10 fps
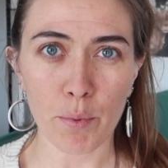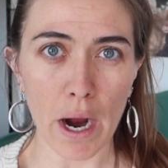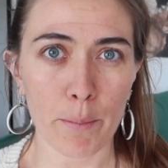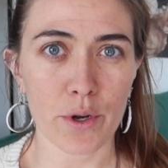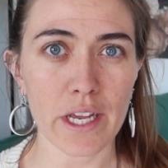
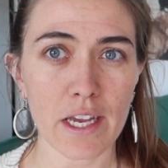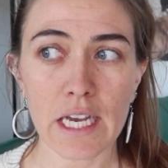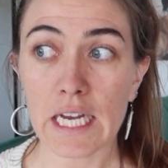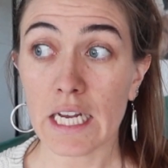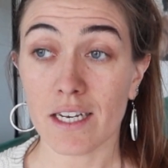property
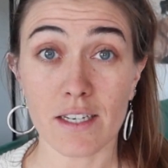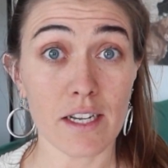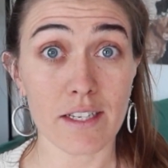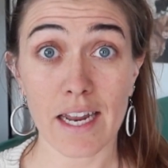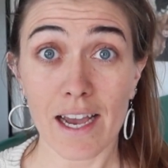
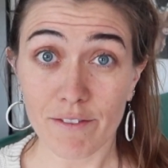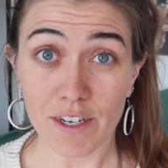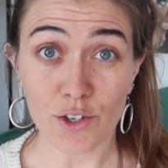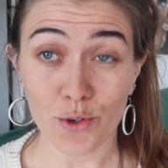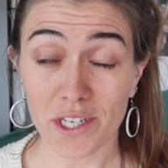doesn't have
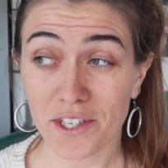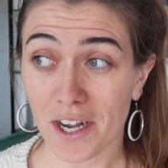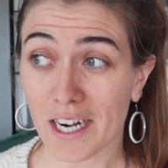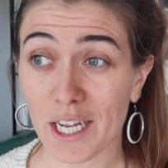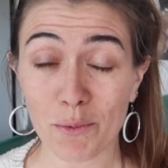any trees
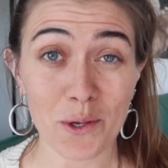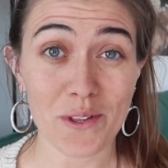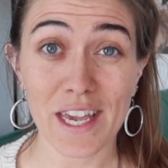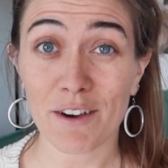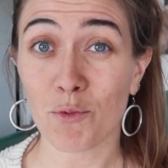on it. We
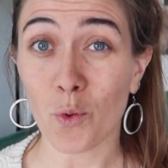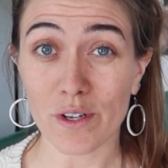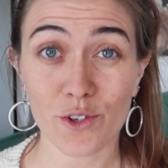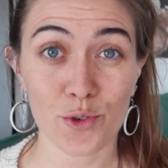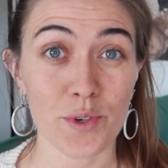only have
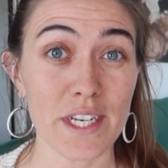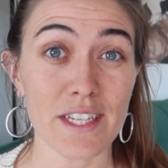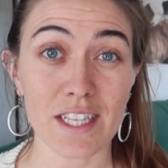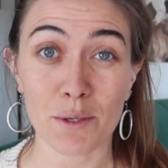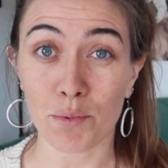1 tree
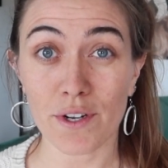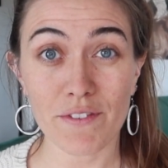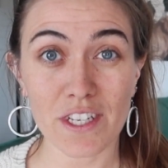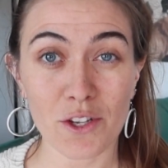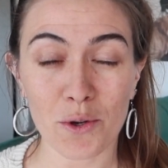that the
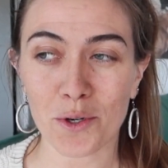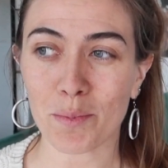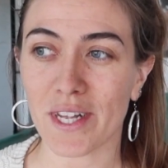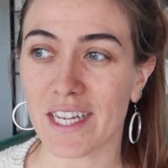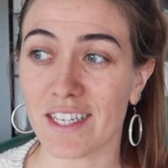previous owner
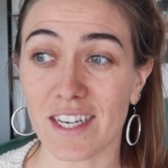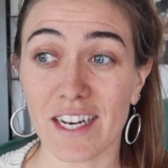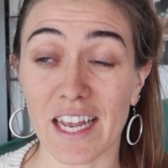planted,